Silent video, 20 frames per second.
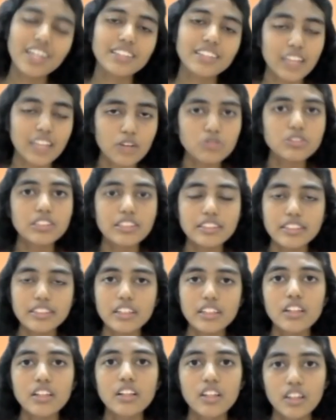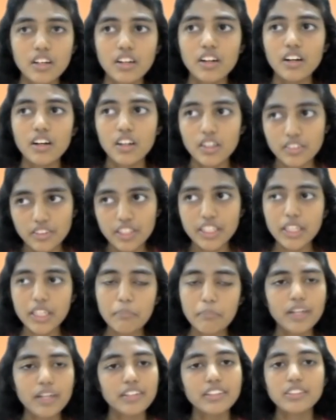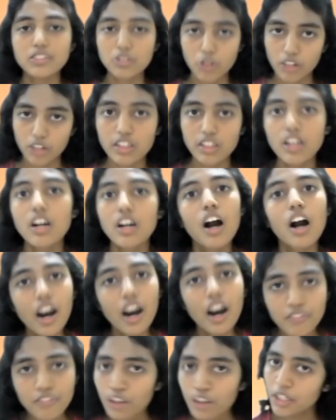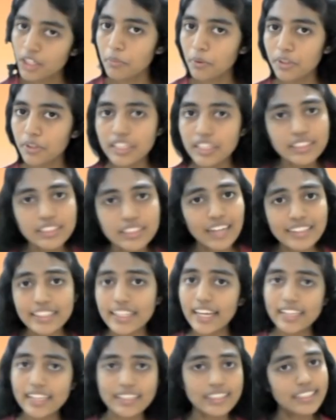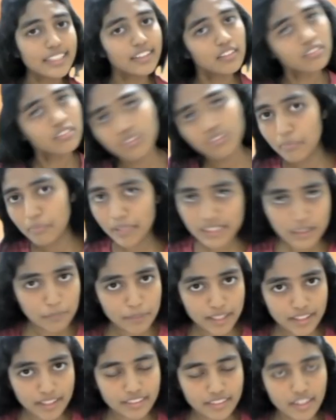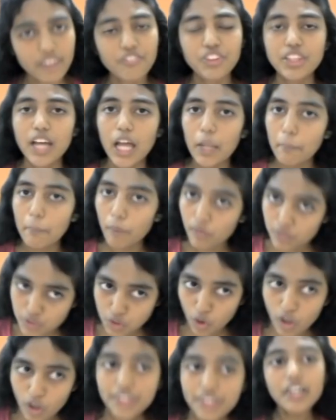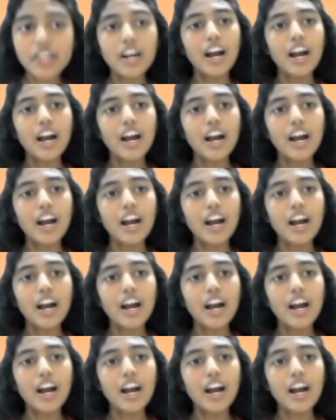Yeah, sounds little tricky, but it's not. Unwanted proteins are directly precipitated with the help of salt.